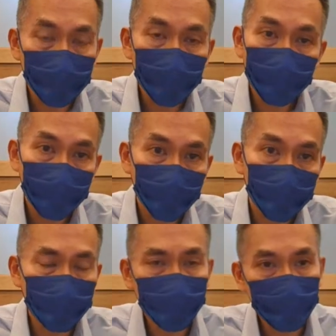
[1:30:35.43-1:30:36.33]
month. They
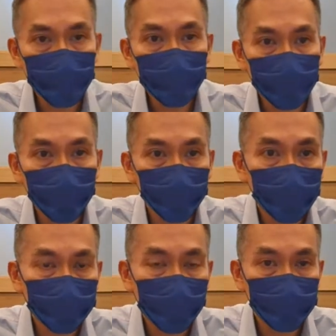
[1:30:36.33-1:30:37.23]
ovulate maybe 10,
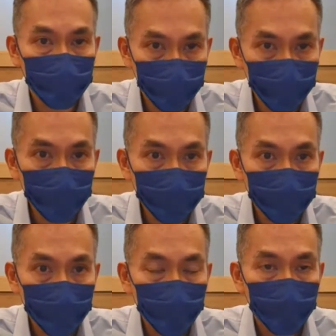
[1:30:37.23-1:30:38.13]
12 times a year.
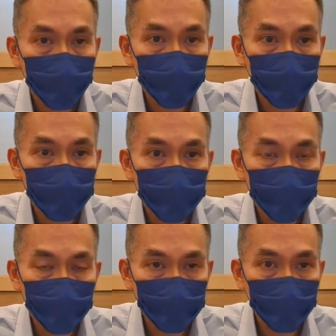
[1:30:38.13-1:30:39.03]
Uh,
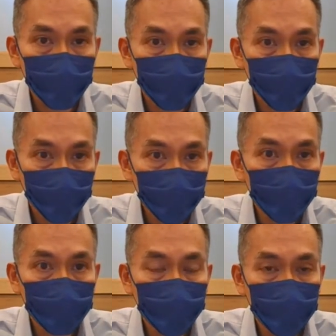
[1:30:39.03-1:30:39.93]
if you say you are
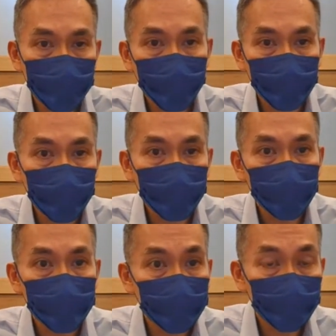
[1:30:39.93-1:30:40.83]
anovulation, that
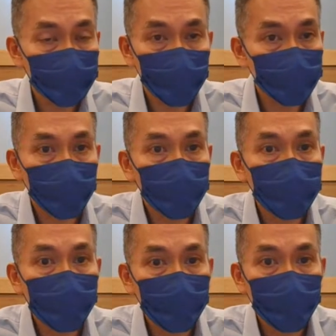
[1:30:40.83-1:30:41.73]
means you
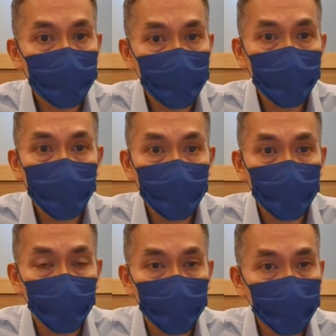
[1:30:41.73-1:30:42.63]
probably in a year
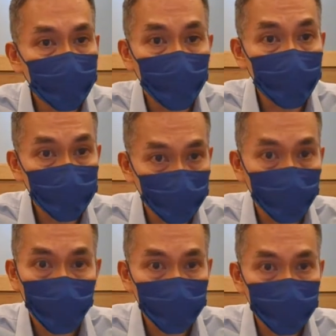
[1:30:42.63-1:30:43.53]
you ovulate once or
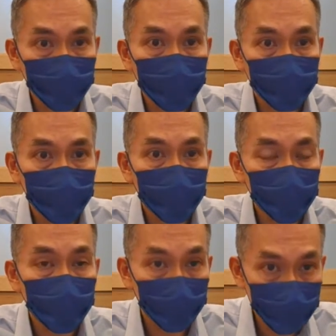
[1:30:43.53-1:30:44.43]
twice. Yeah,
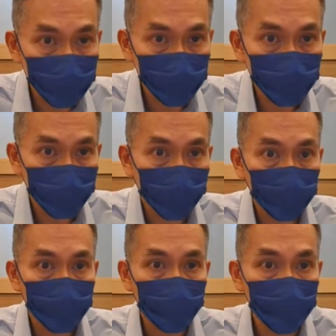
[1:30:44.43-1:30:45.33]
so your chances of
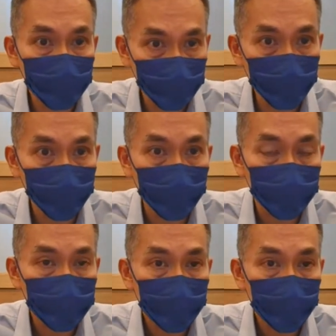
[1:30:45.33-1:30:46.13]
getting pregnant is lower.